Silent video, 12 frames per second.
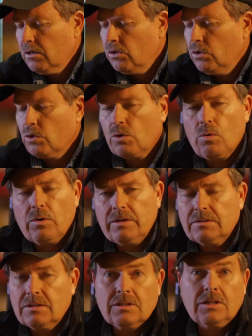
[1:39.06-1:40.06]
You're
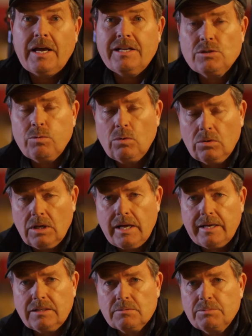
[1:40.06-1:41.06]
going, the lights won't
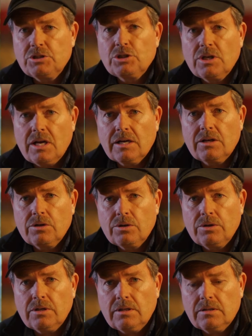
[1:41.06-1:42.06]
light, but you're not going to
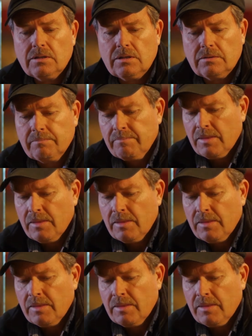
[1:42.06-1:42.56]
hurt anything.